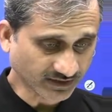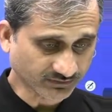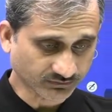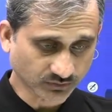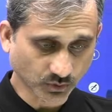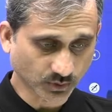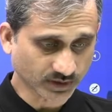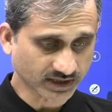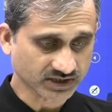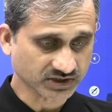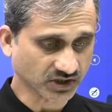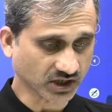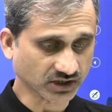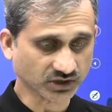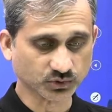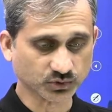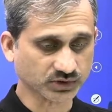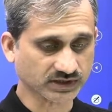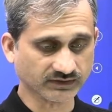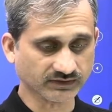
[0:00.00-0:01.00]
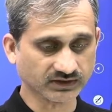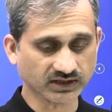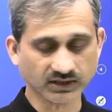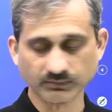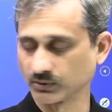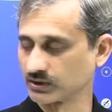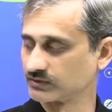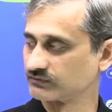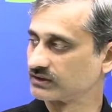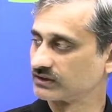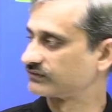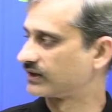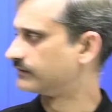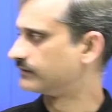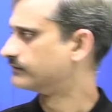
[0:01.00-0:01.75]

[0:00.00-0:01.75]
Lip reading: No, it is not 273.15.